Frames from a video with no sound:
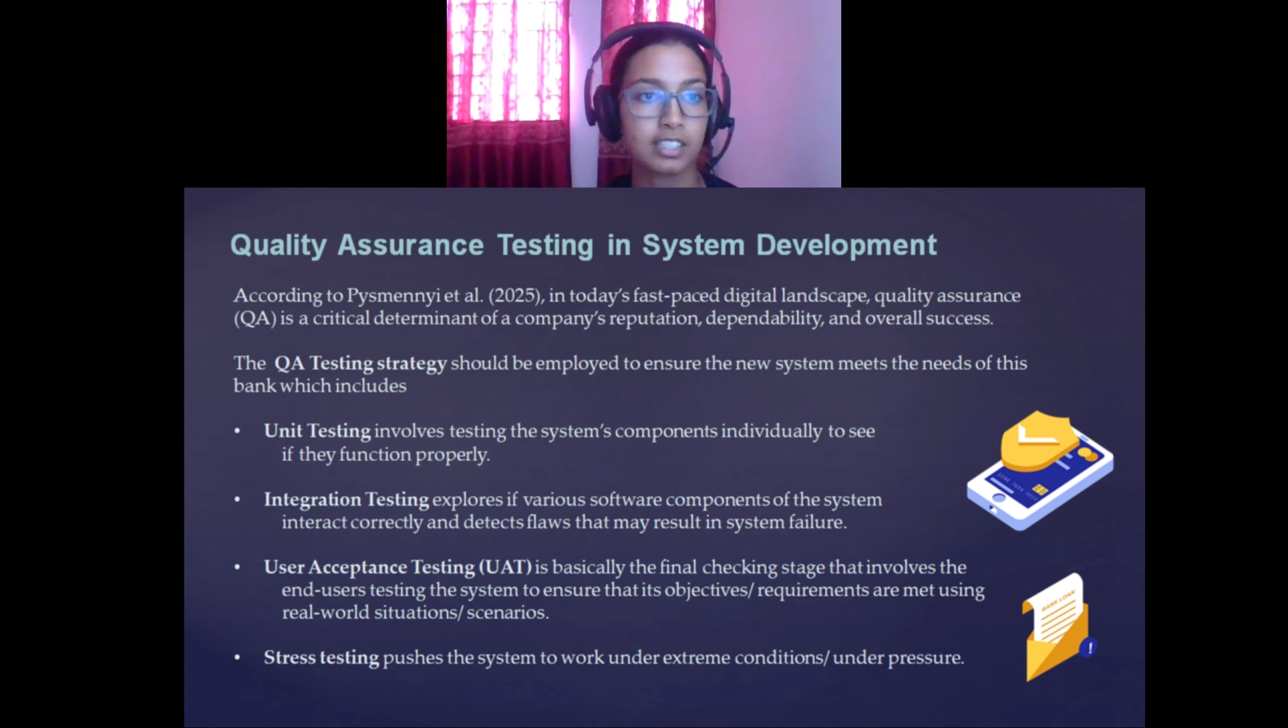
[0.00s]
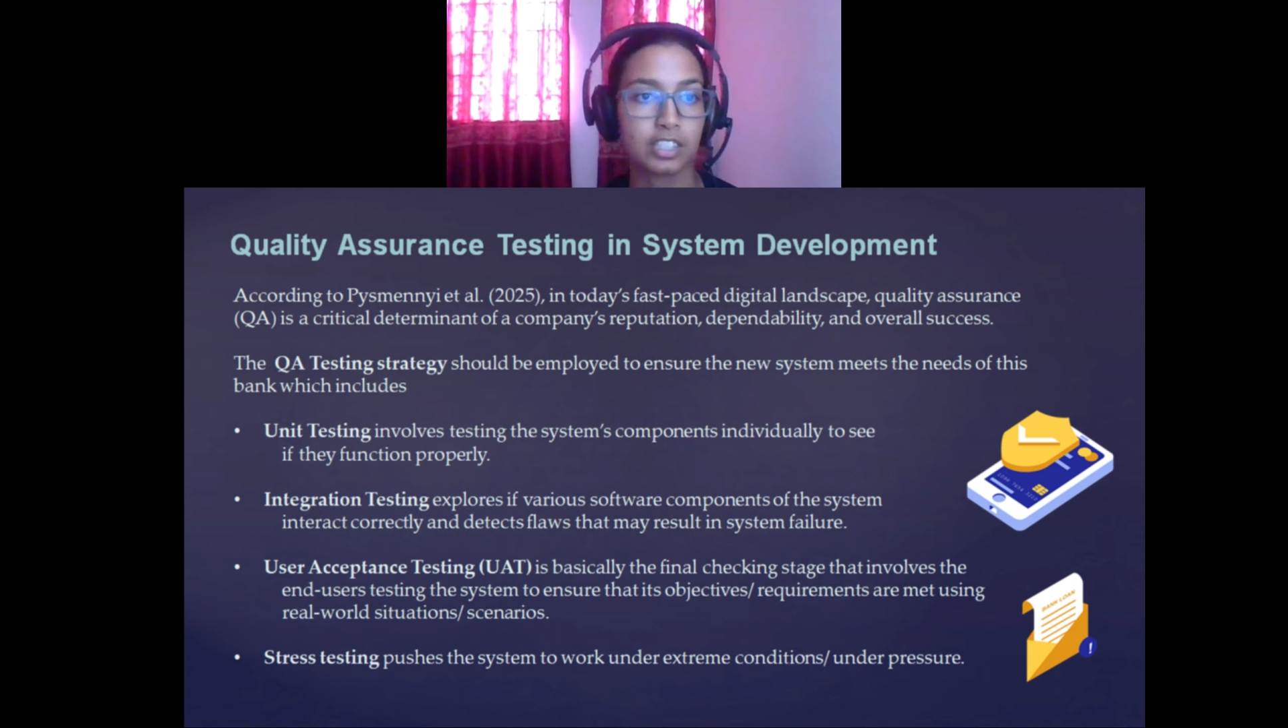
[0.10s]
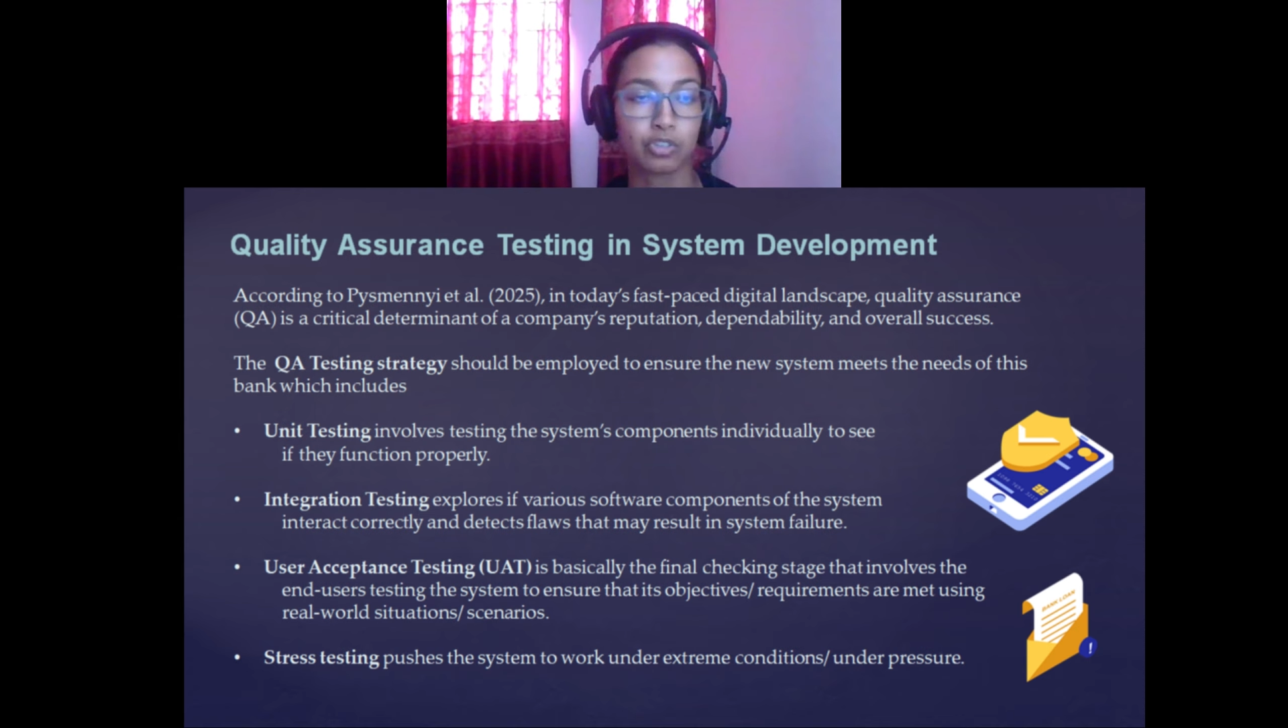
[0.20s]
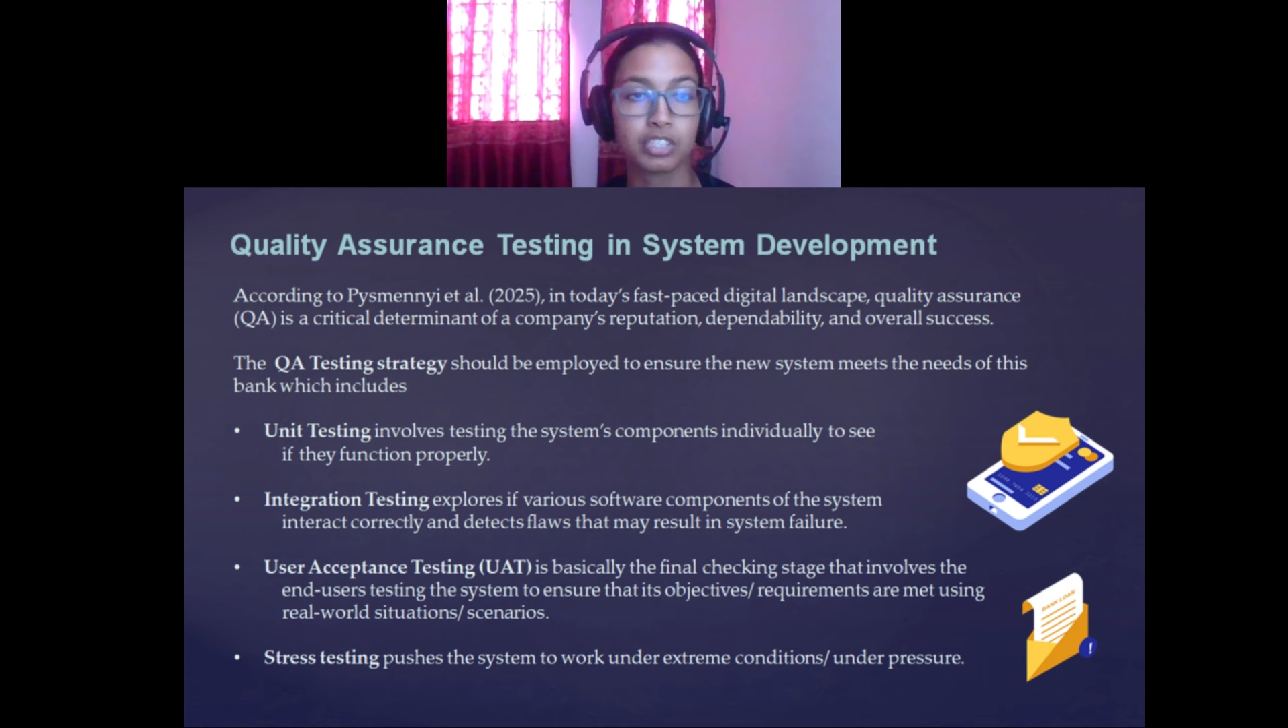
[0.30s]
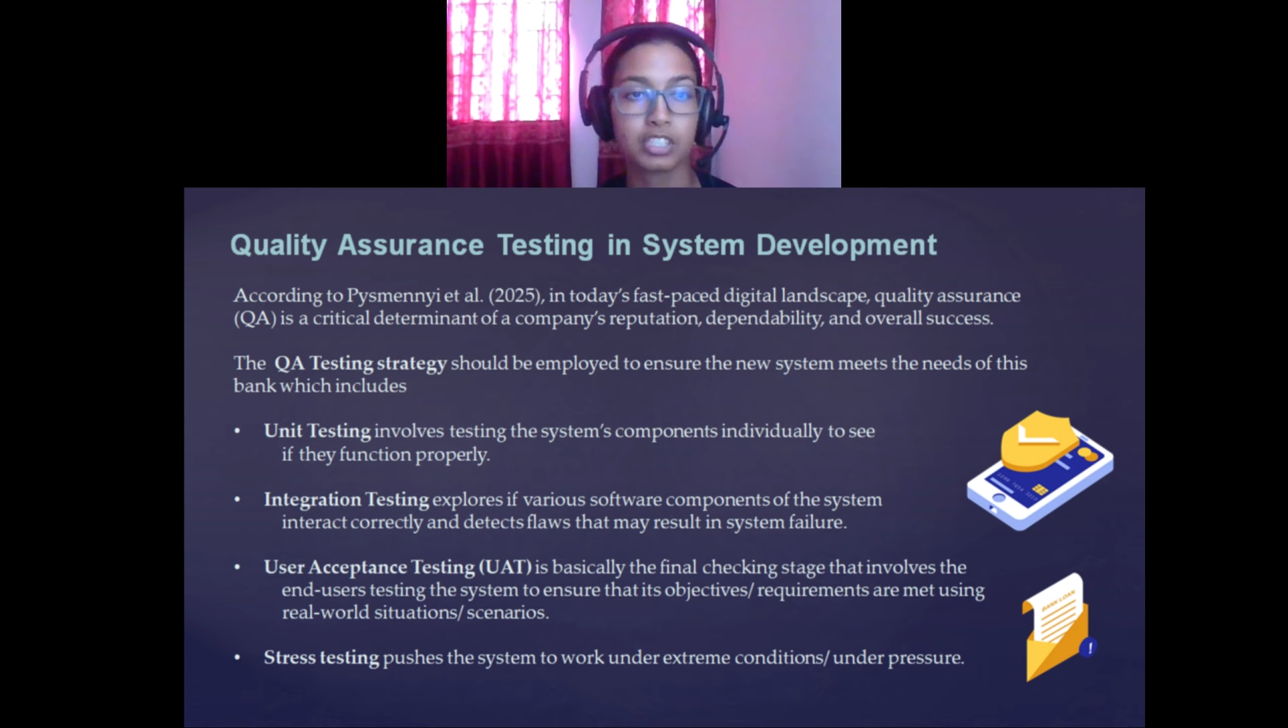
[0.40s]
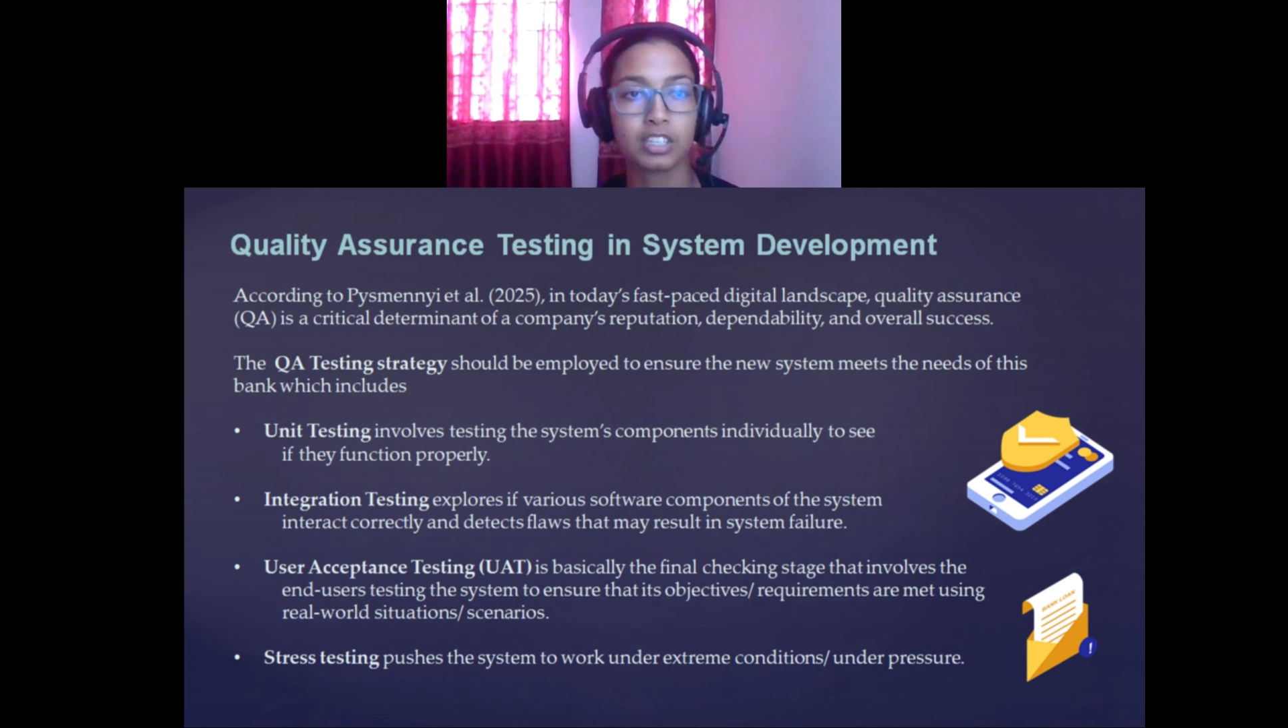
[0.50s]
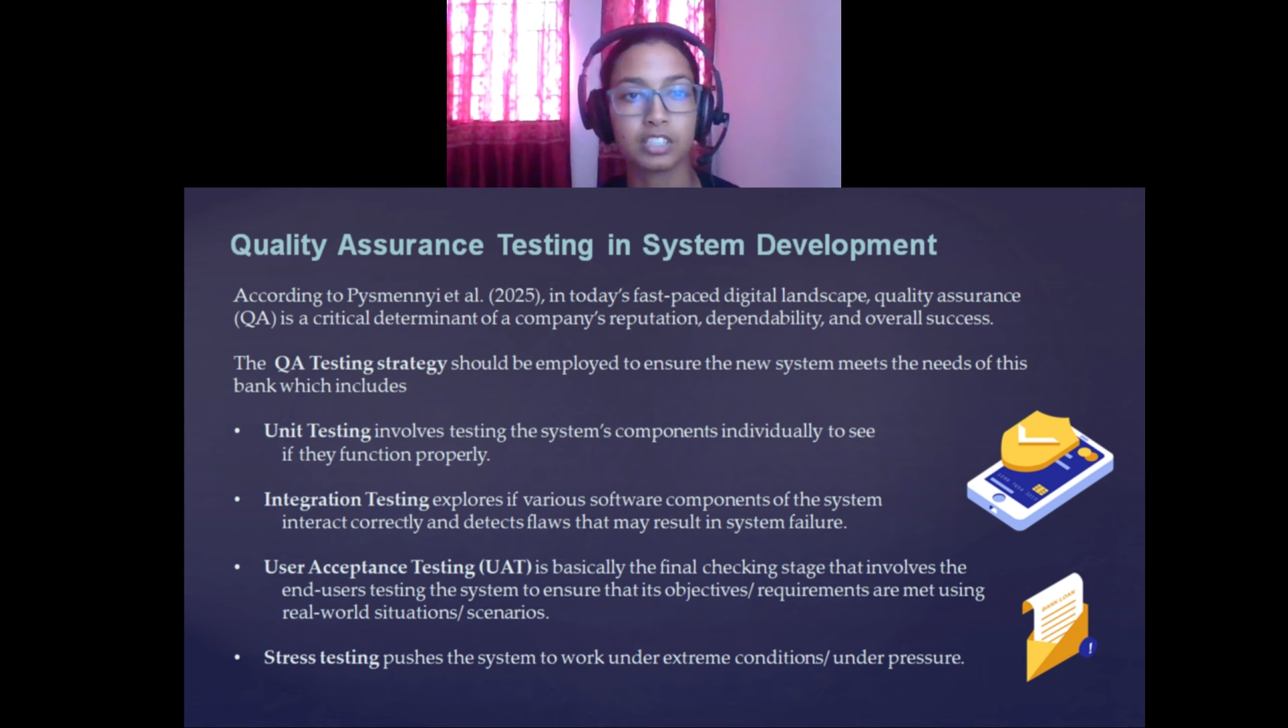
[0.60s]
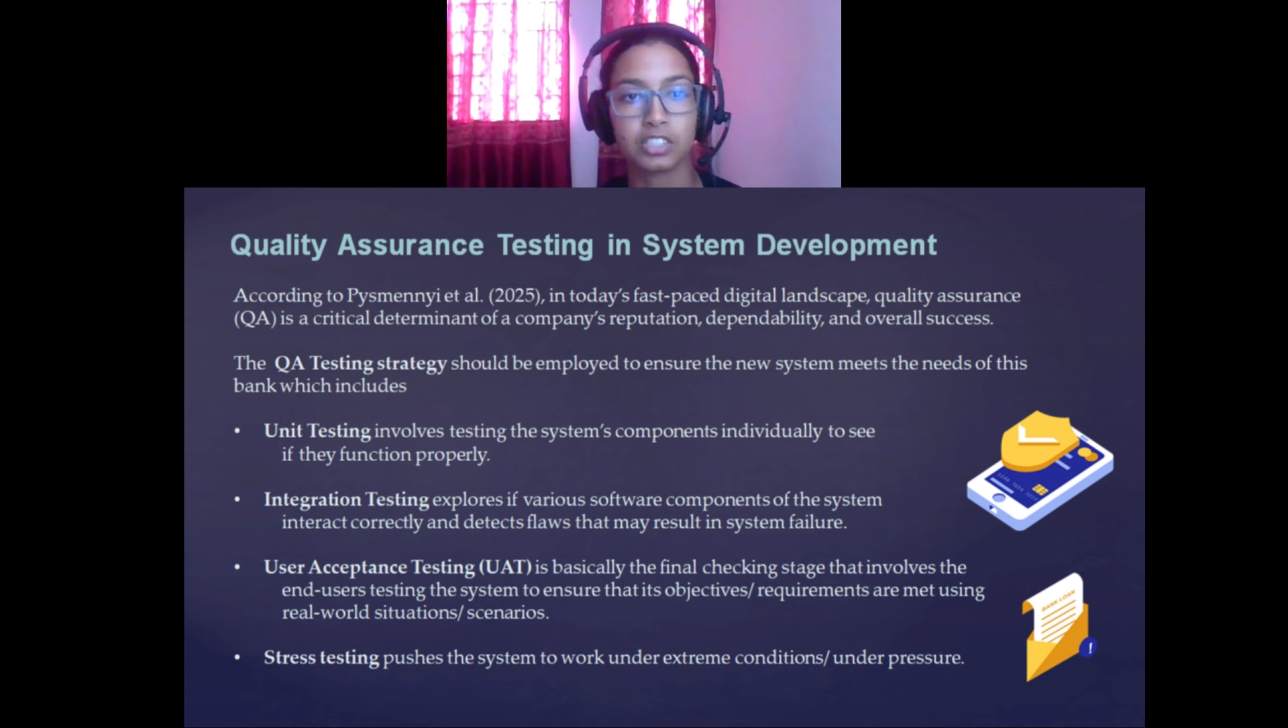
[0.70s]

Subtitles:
is a critical